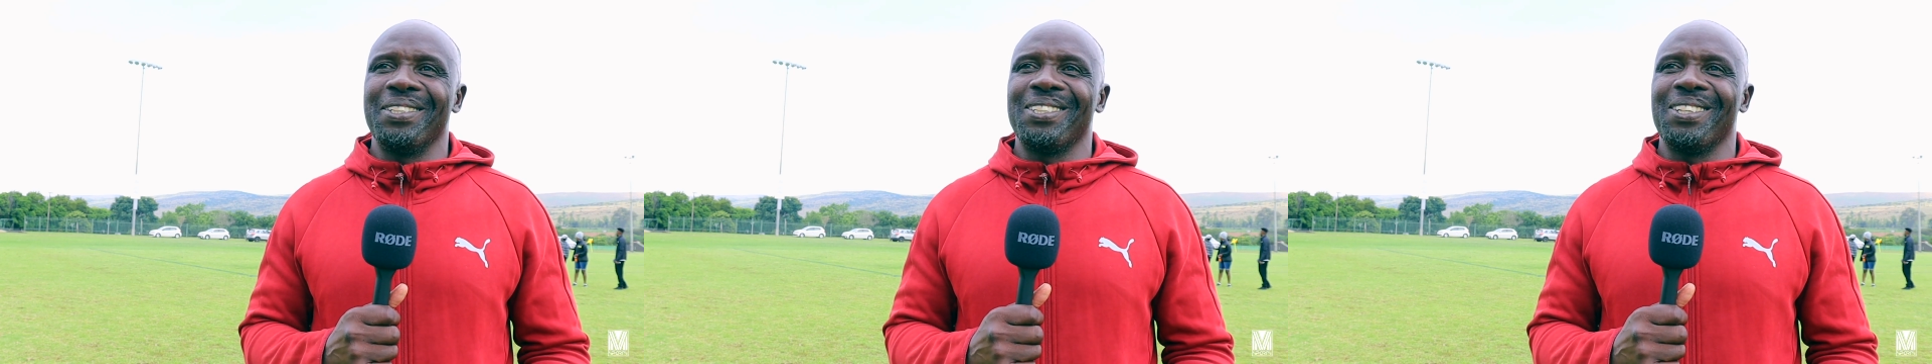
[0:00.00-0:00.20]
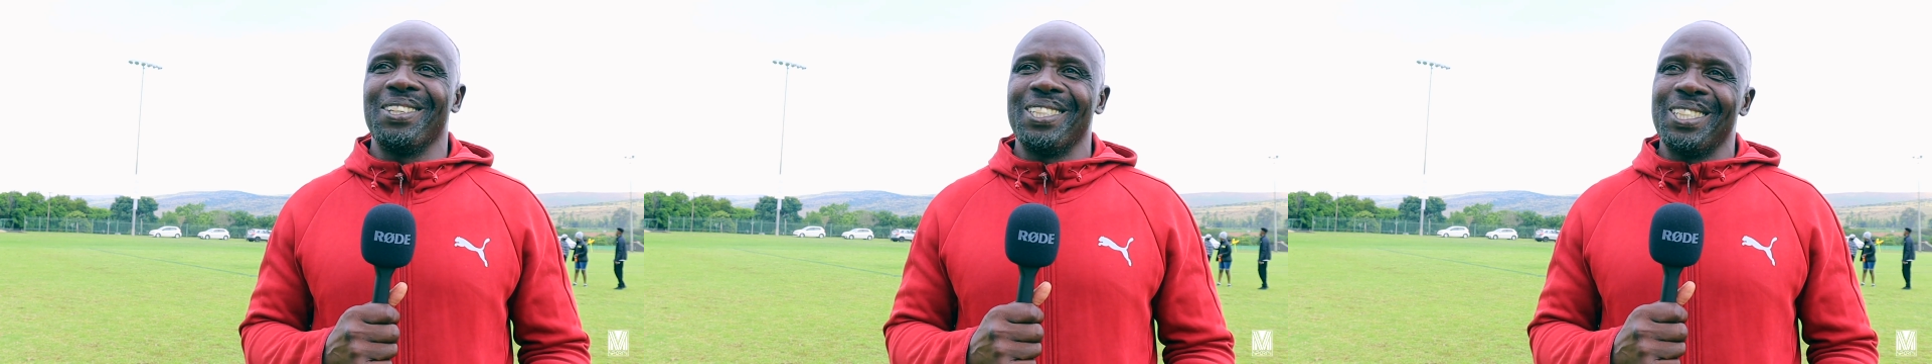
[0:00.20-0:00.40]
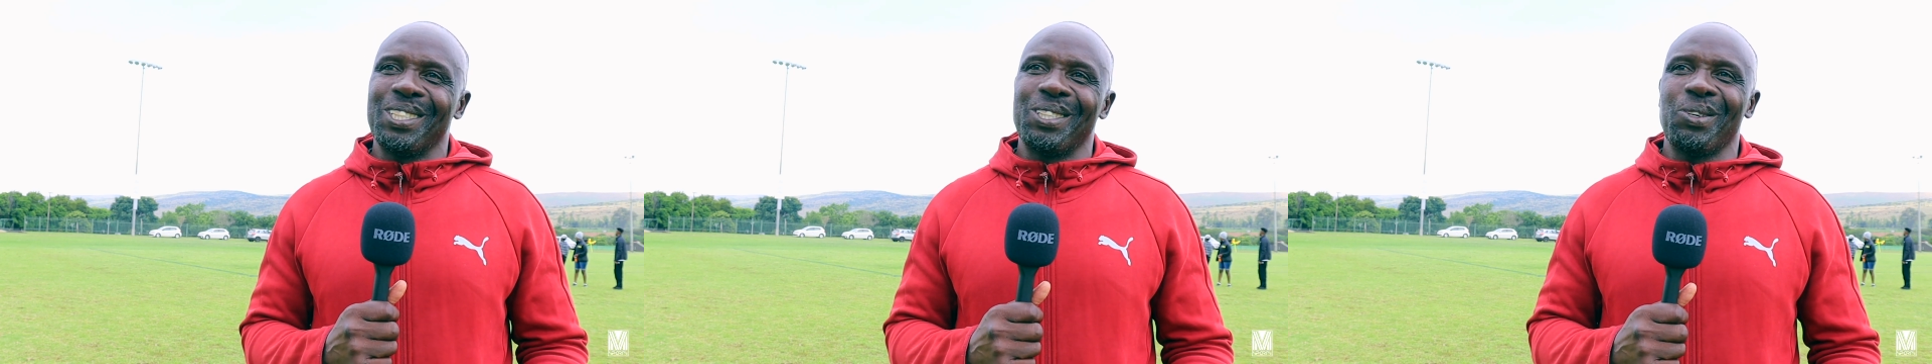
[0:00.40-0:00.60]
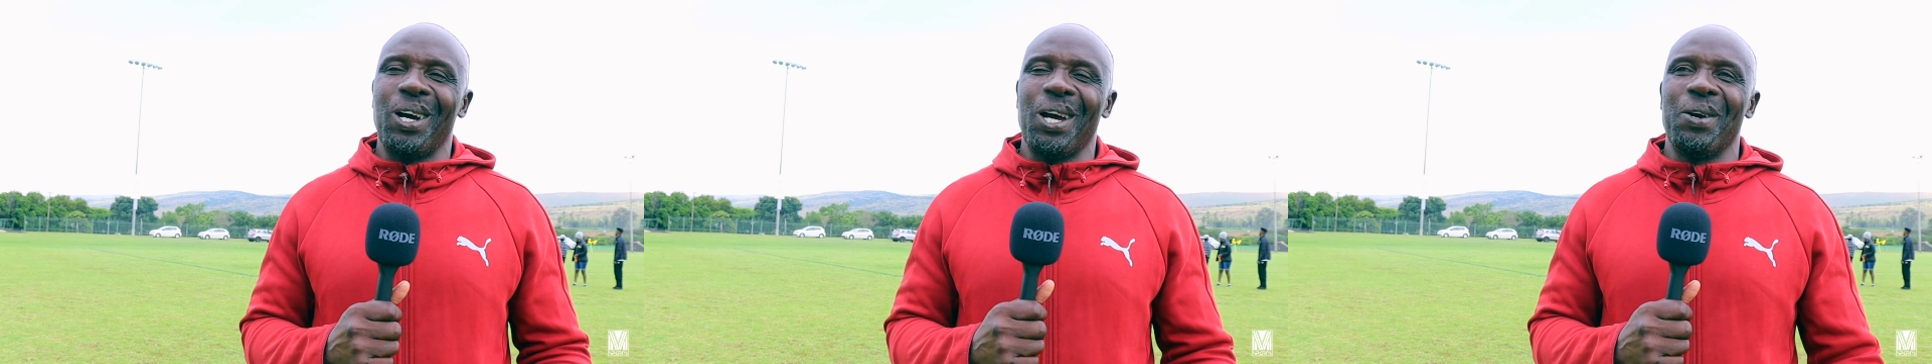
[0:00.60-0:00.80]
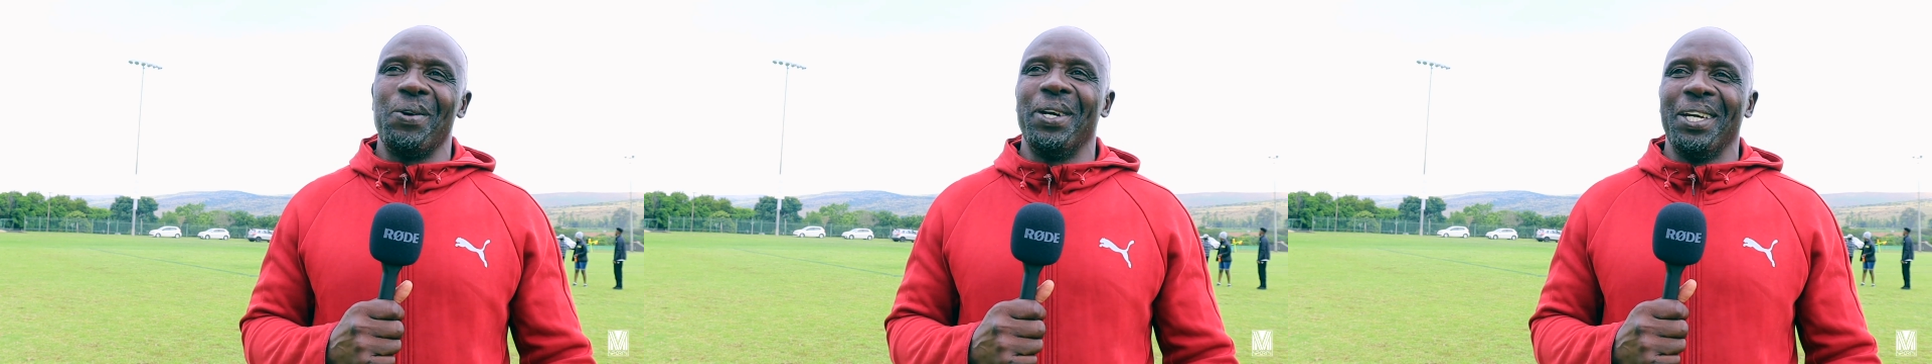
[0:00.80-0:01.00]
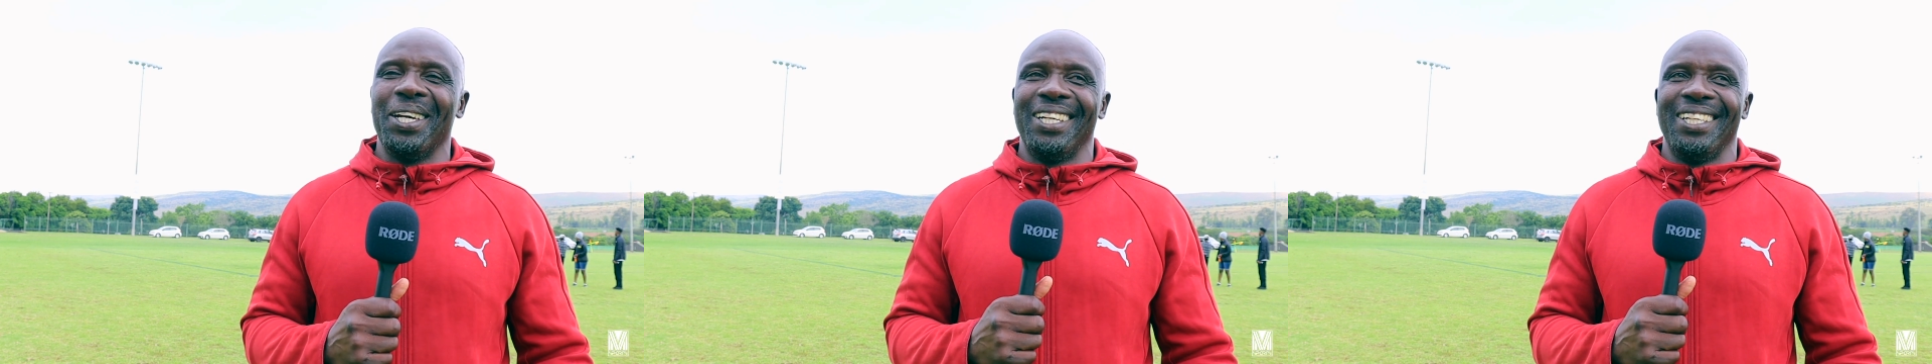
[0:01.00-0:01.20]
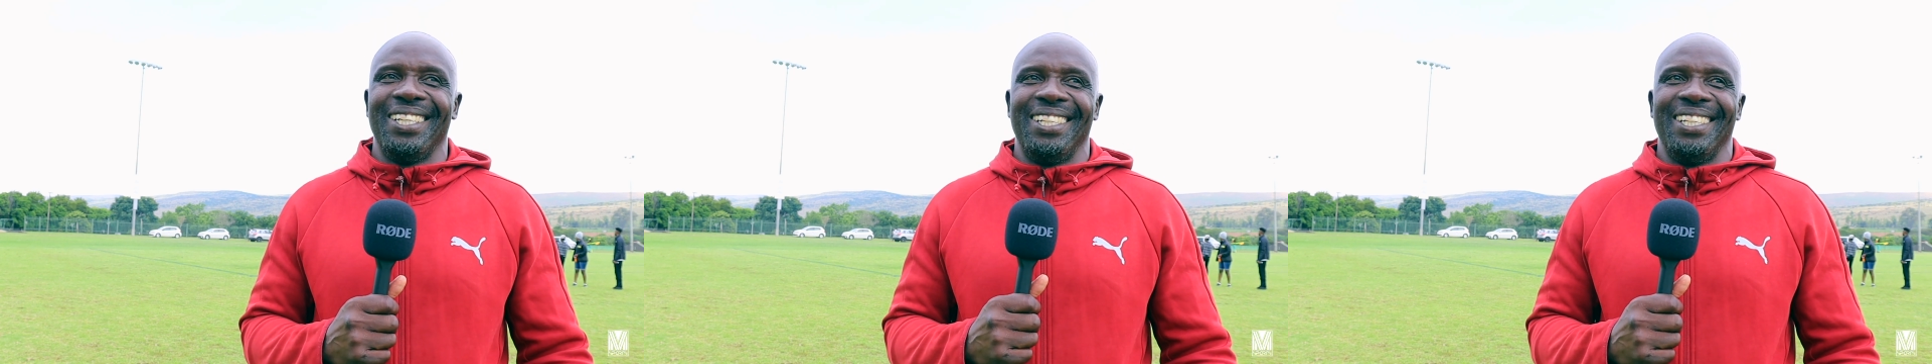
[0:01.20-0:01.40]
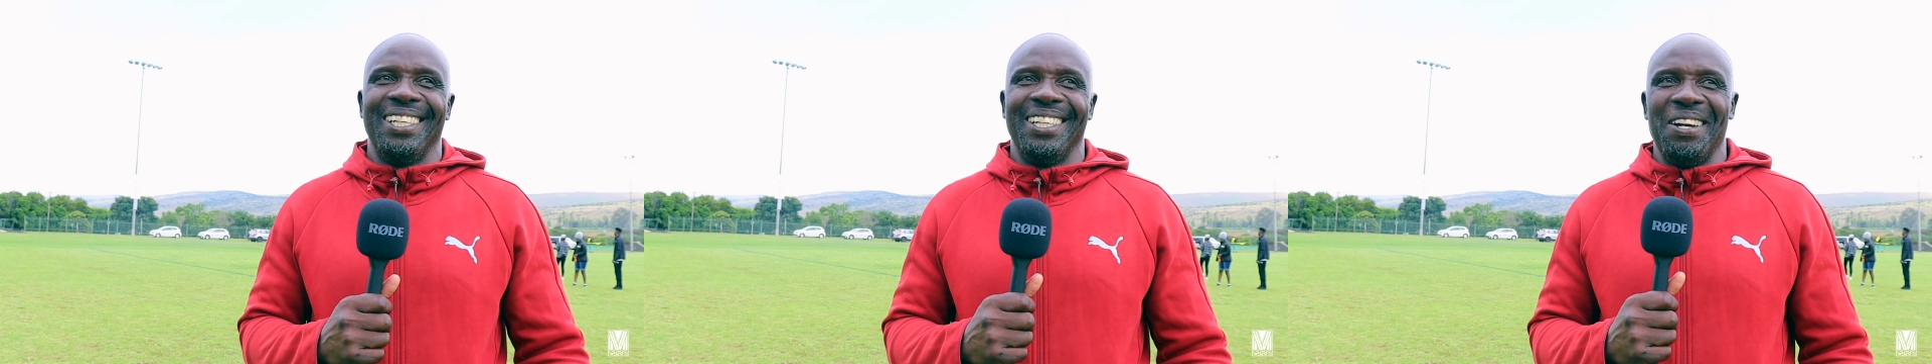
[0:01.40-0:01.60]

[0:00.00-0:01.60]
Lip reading: So this is why we